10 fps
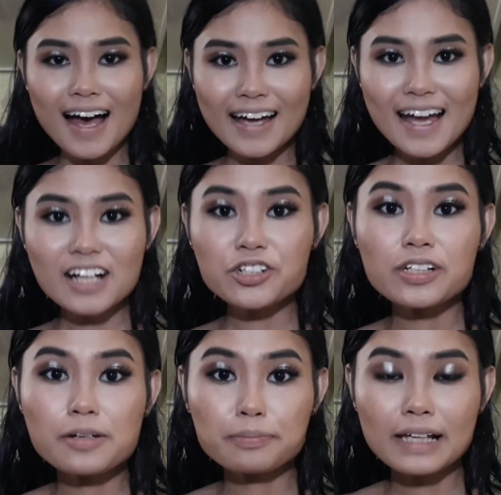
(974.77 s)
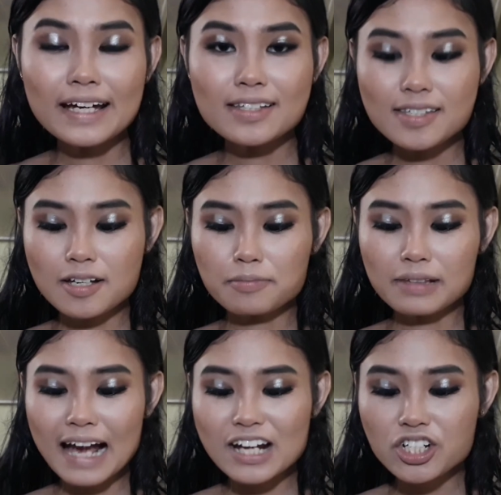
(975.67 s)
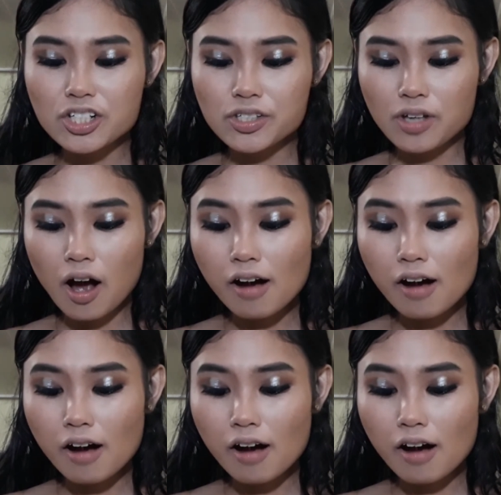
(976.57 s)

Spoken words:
I actually applied some lashes